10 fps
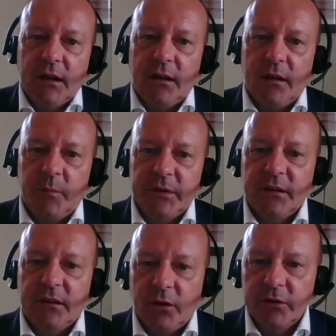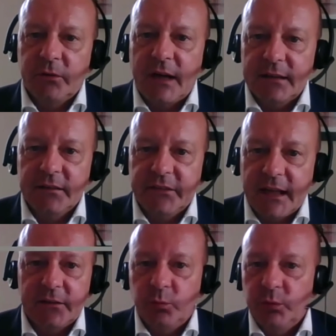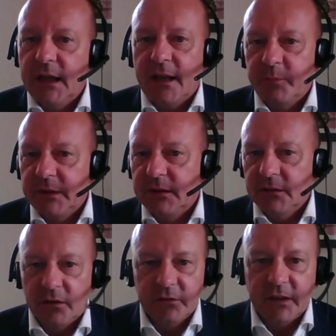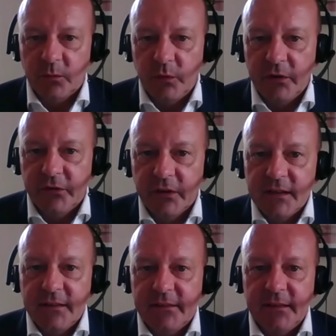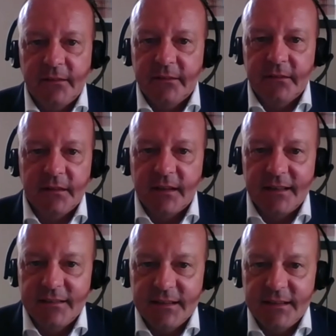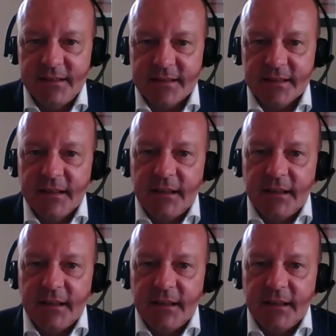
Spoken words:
but there are other actors that we have been in contact with since the 90s.